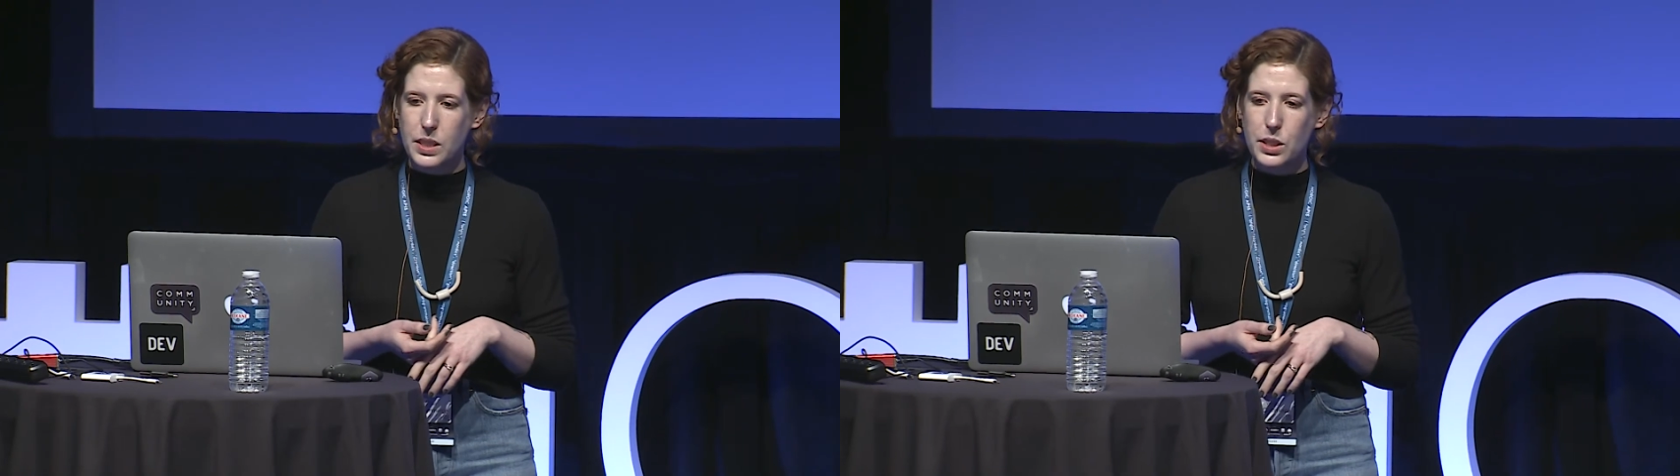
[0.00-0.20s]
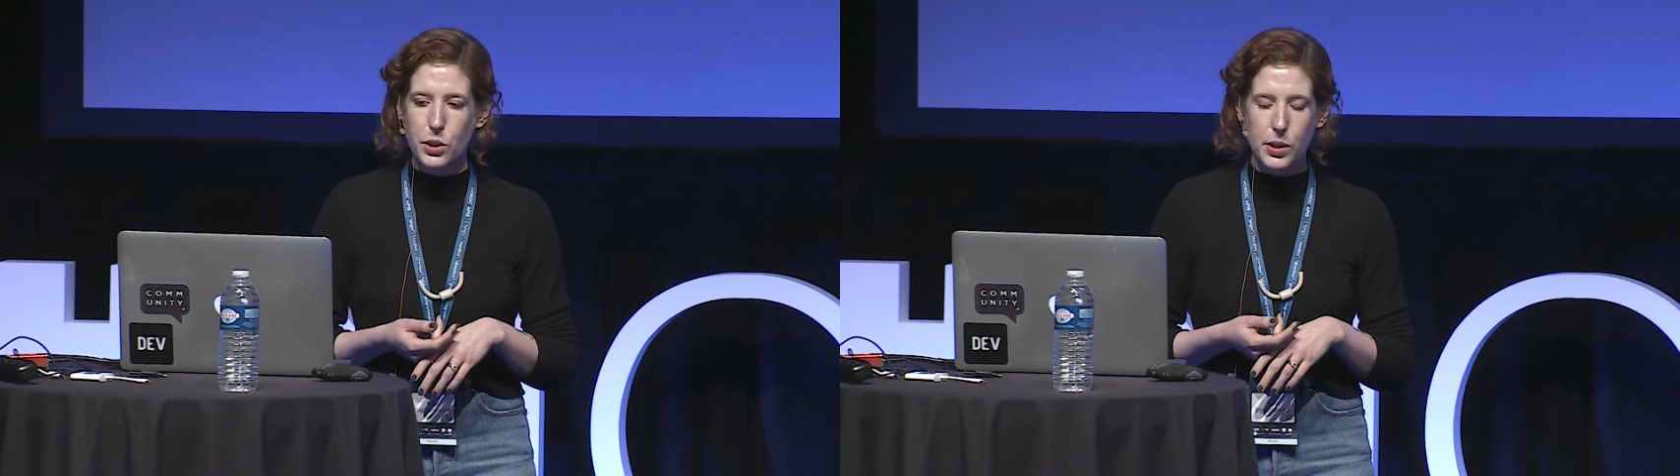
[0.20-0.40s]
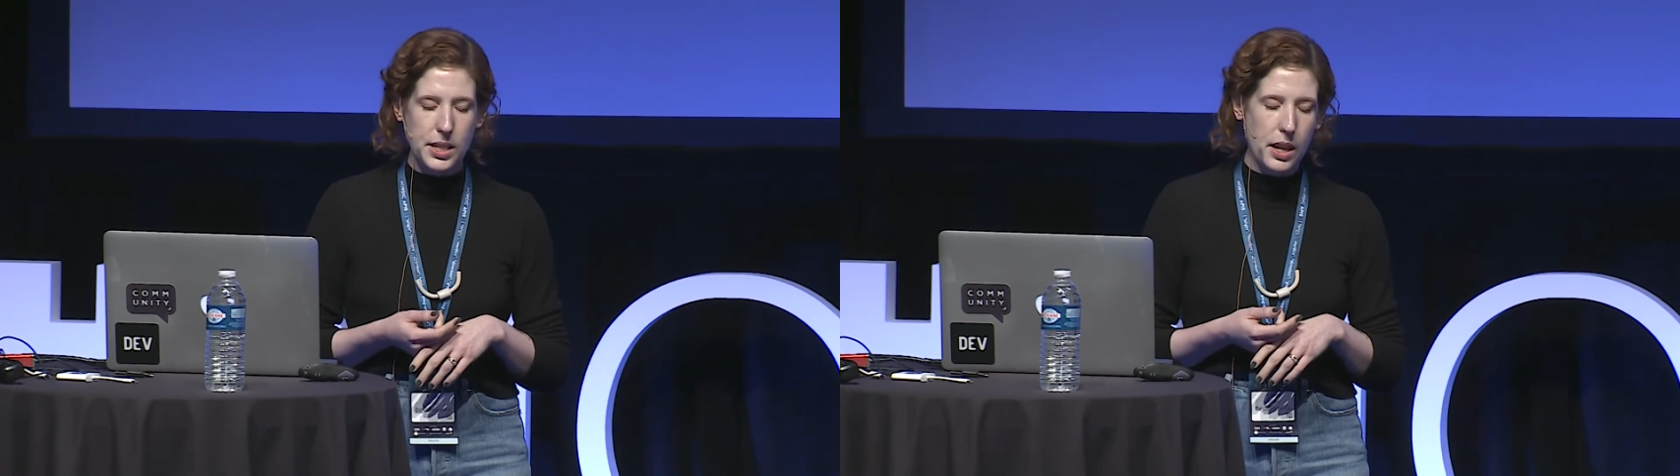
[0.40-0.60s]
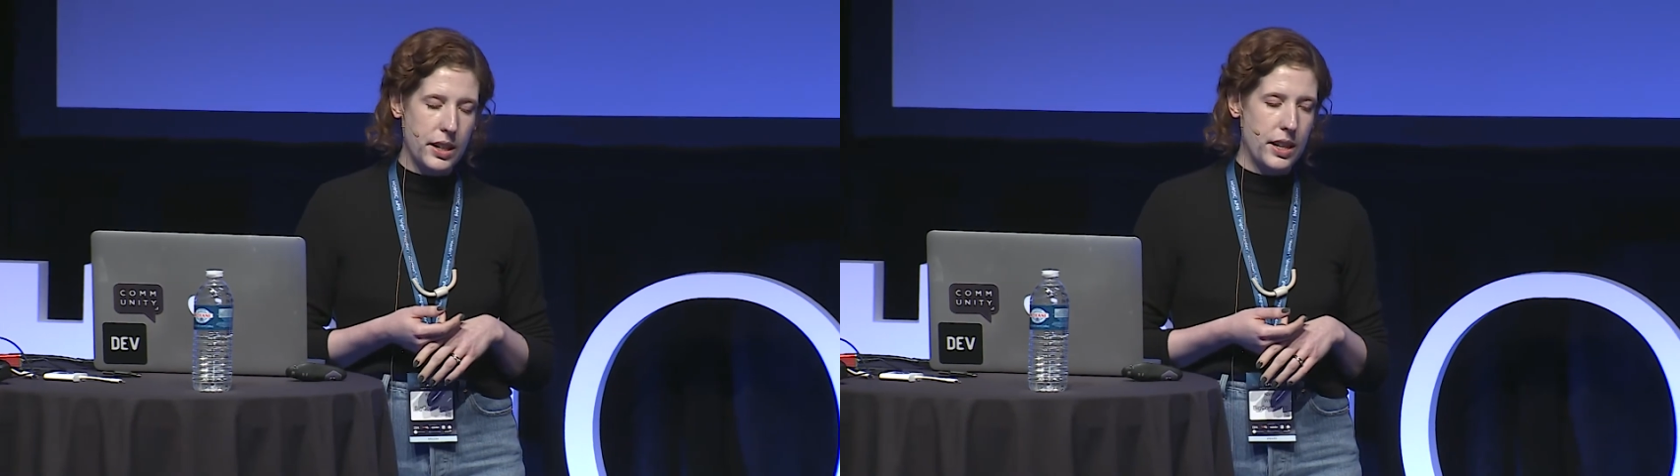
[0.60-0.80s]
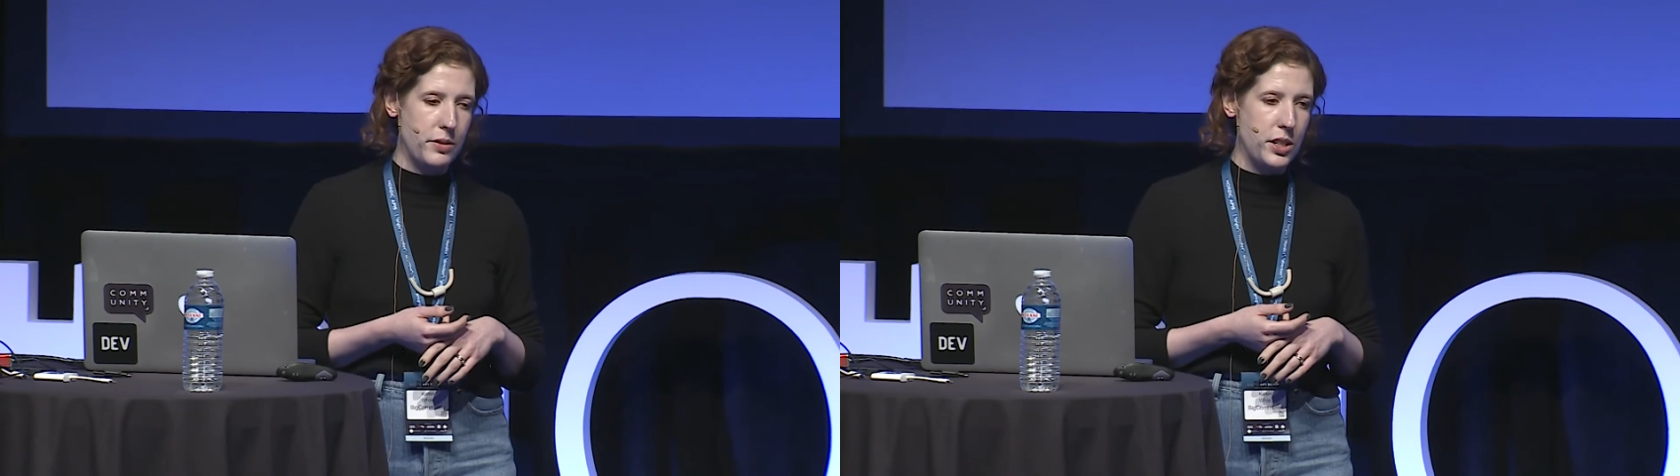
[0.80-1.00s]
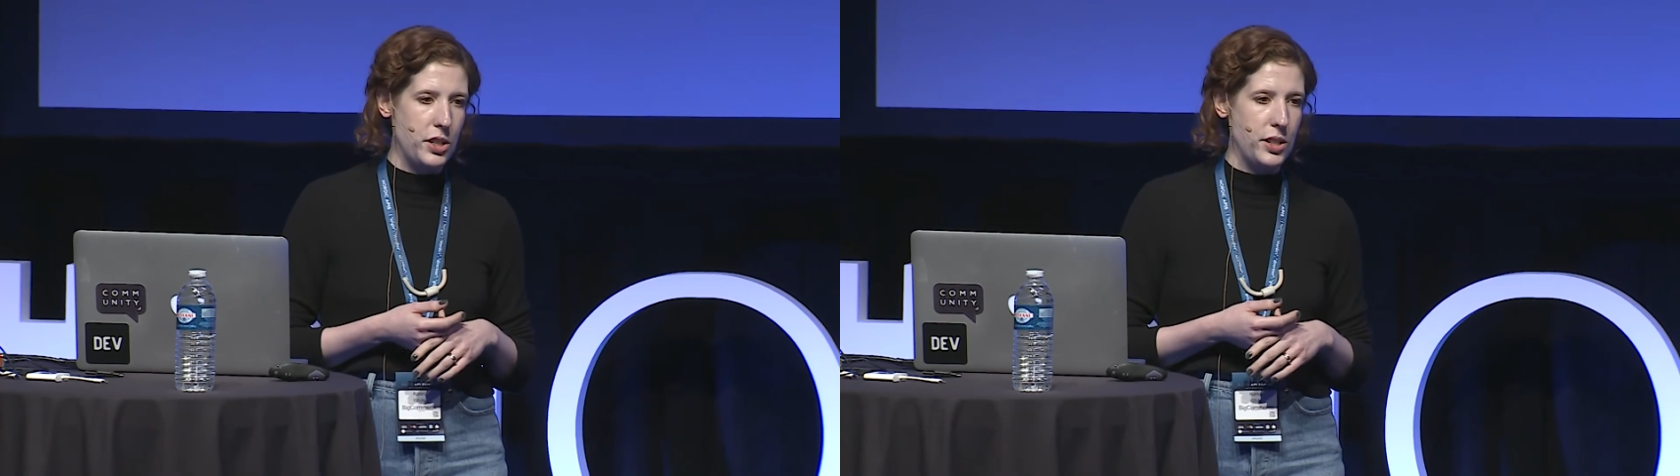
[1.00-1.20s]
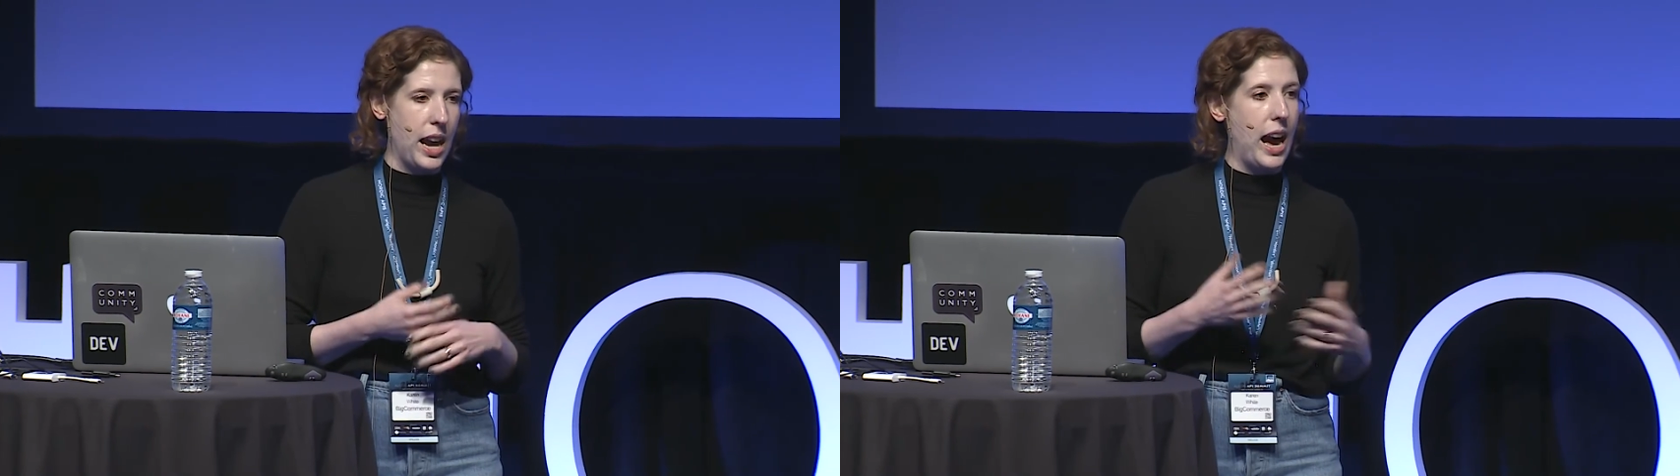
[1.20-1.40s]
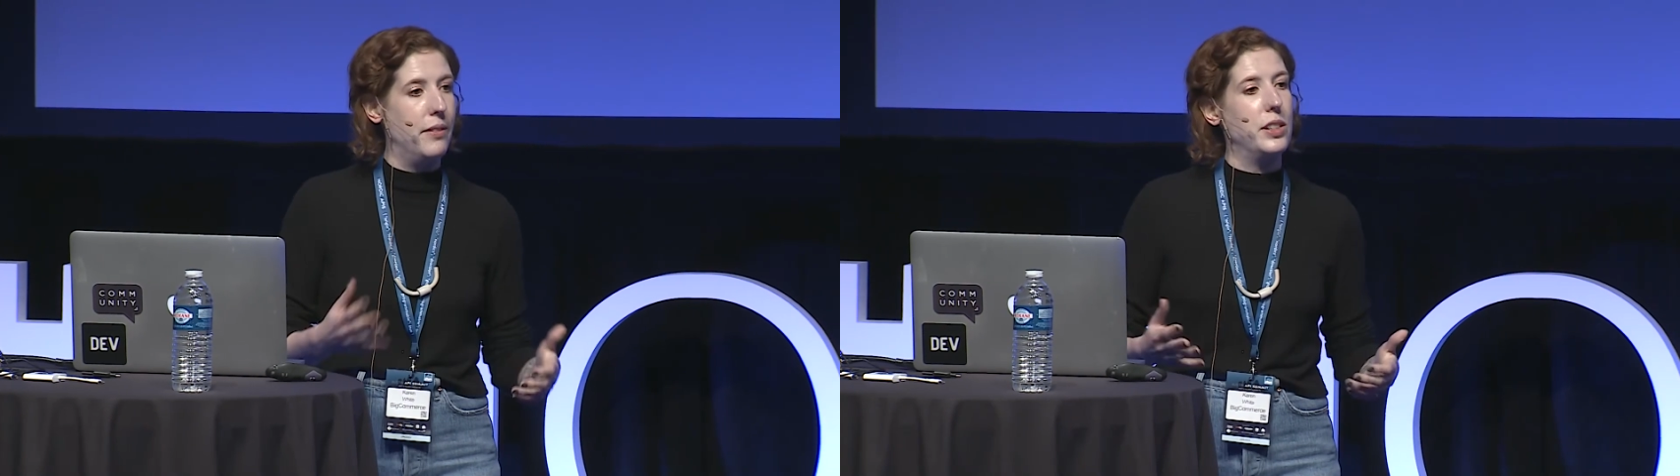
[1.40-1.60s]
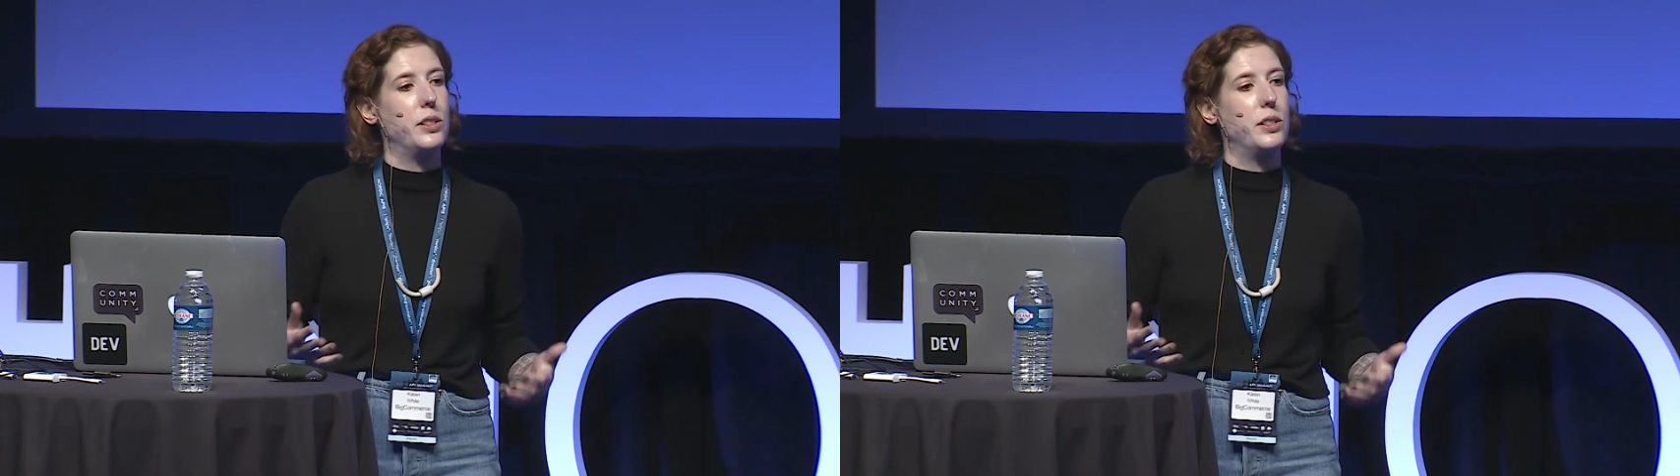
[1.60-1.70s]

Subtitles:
So it's not enough to just have a